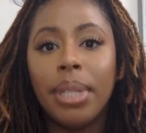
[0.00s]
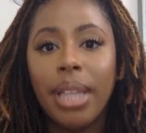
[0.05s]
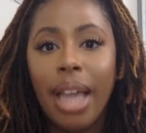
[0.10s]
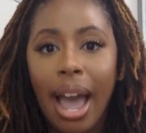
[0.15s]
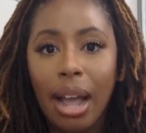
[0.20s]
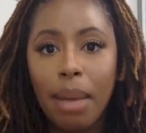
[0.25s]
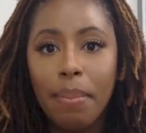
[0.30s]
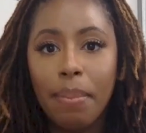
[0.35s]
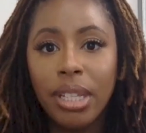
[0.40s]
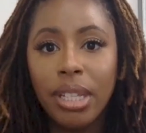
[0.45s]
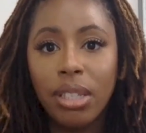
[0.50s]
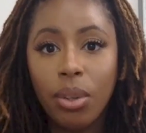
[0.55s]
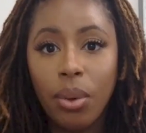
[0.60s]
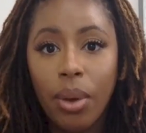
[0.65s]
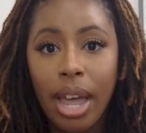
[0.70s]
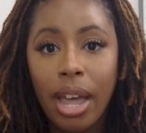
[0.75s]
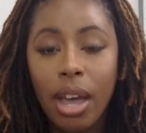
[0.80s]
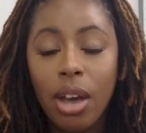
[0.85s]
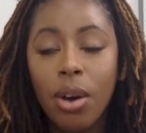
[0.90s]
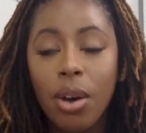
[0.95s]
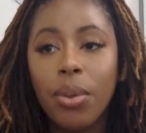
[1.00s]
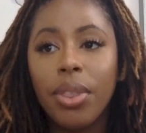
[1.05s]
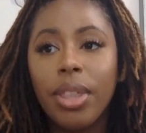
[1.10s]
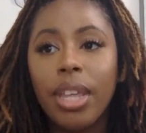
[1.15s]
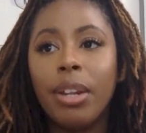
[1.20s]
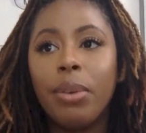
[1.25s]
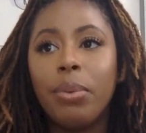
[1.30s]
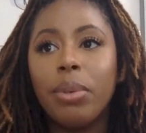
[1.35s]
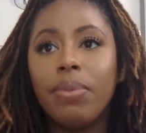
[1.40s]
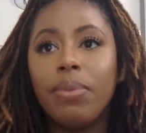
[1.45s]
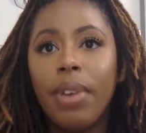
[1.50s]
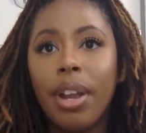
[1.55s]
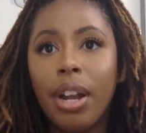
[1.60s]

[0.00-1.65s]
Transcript: Black mental health. And it was